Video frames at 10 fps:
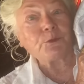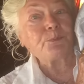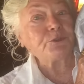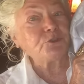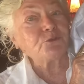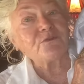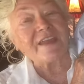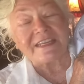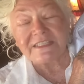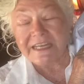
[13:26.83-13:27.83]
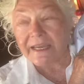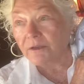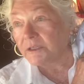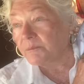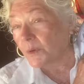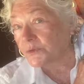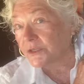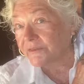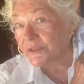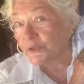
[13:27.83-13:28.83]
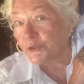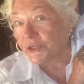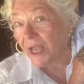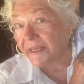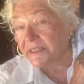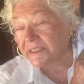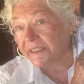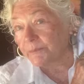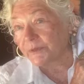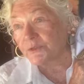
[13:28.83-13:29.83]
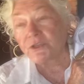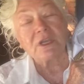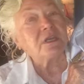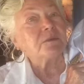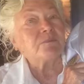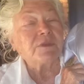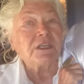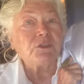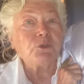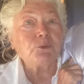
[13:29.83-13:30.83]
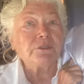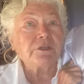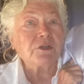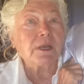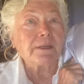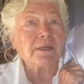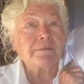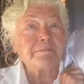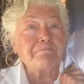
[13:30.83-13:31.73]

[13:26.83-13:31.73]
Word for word: you put your face down, and most of us are side sleepers, your uh,